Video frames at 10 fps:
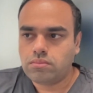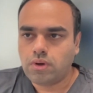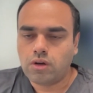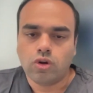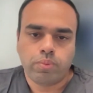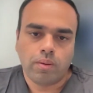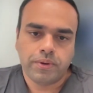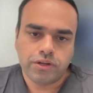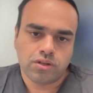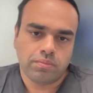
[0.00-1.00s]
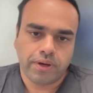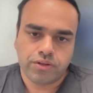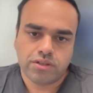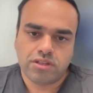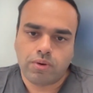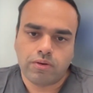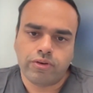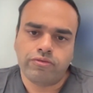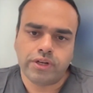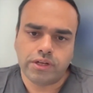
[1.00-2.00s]
a good population of patients, about
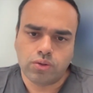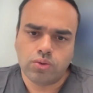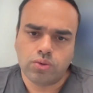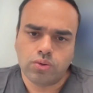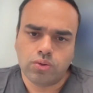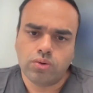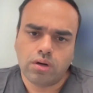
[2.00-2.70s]
50 to